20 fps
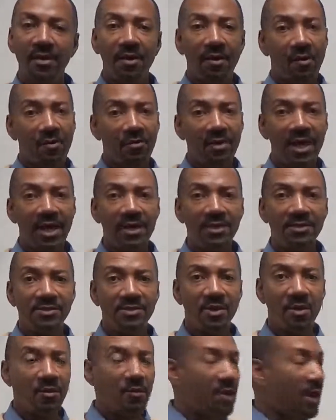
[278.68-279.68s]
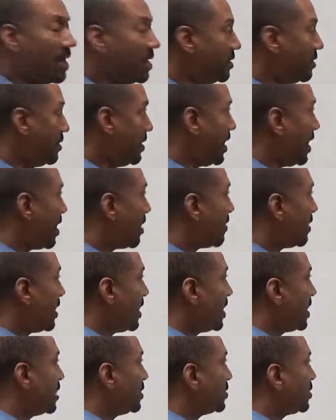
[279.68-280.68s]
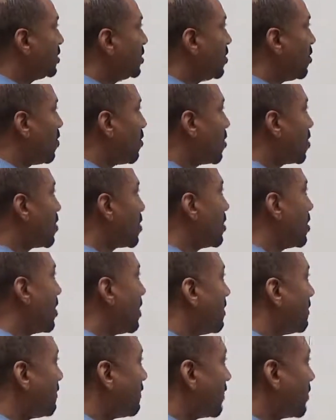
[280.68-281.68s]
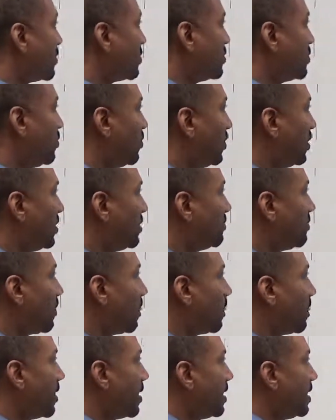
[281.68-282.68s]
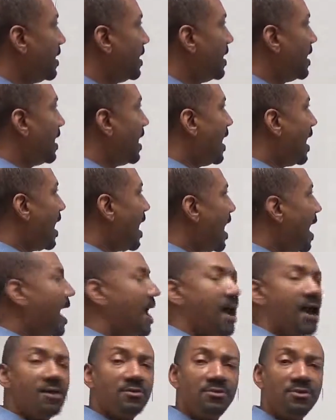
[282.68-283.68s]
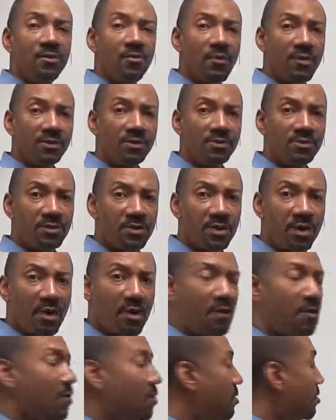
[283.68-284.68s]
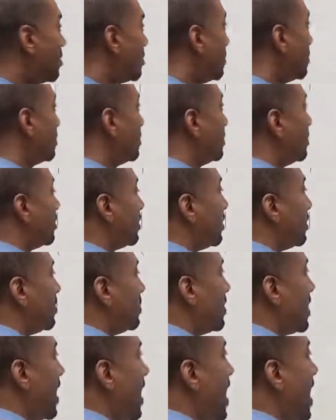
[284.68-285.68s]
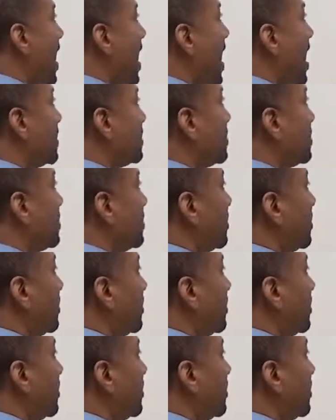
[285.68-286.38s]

Okay, so there is your first one. I also want you to know that